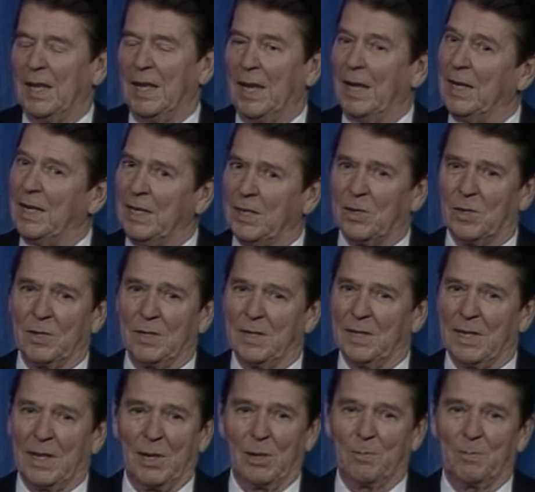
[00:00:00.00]
And he
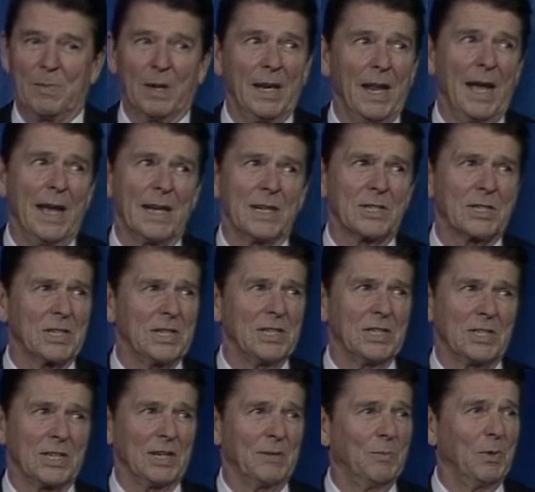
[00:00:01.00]
couldn't help but ask. He
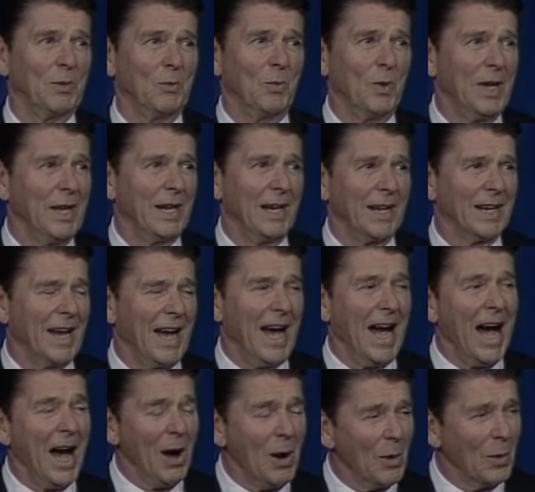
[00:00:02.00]
said, "But wait,
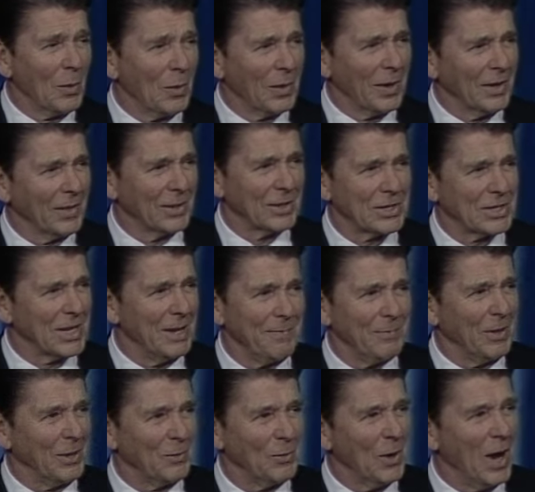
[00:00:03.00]
how, there's
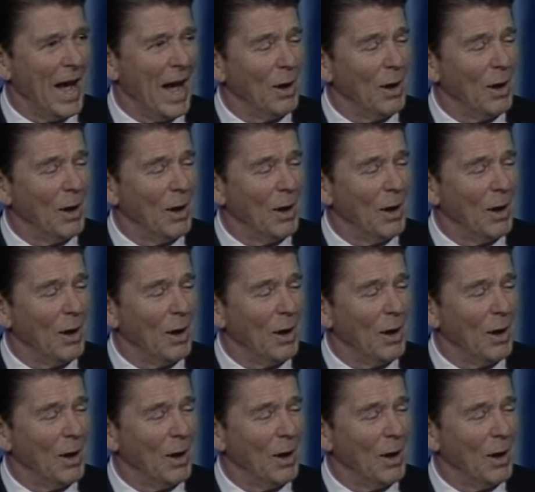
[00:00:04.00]
something wrong.